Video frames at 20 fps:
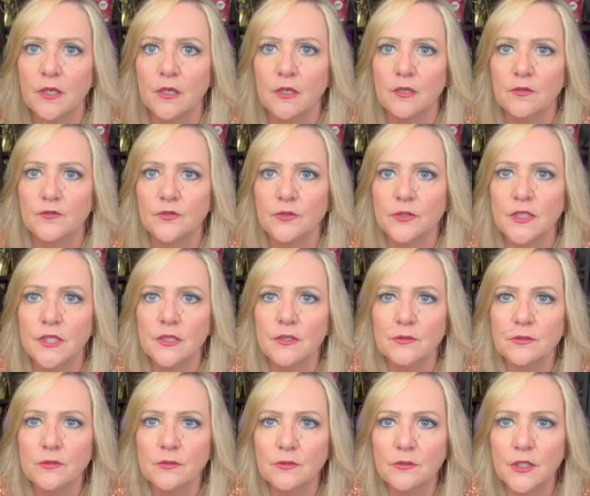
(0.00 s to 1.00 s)
of your
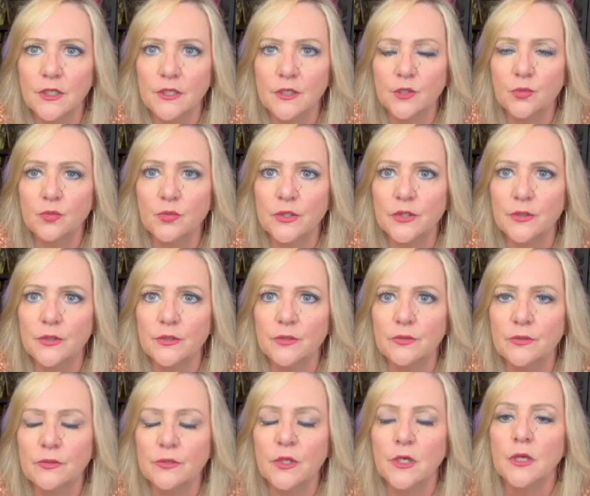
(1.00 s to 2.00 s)
needle, and you
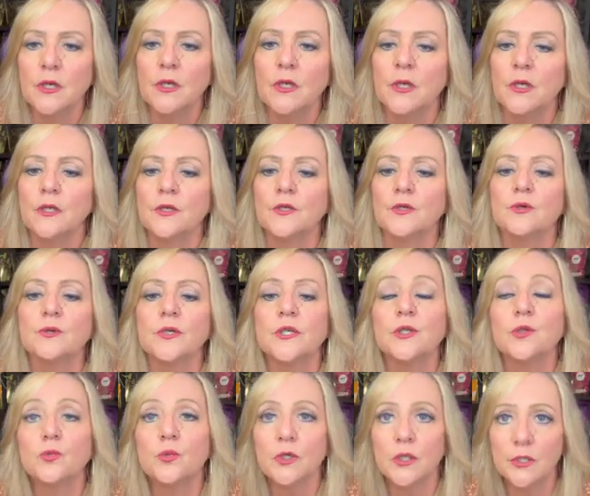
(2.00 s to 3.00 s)
will, you're
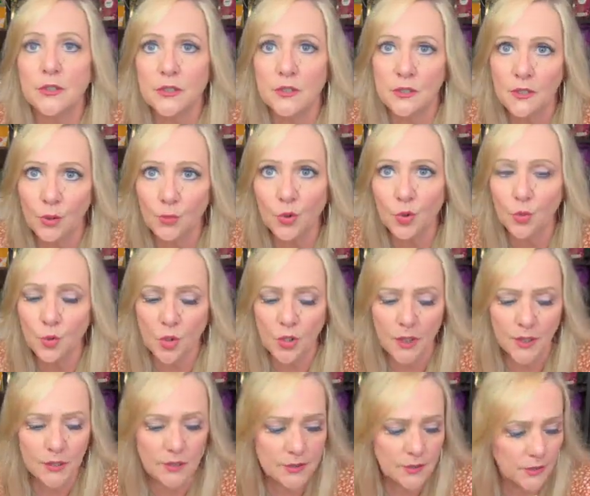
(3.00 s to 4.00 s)
going to want, number
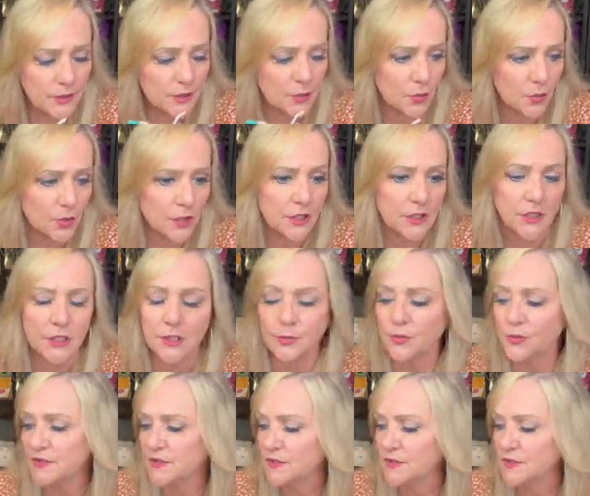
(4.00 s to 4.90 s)
one, you're going to want to keep a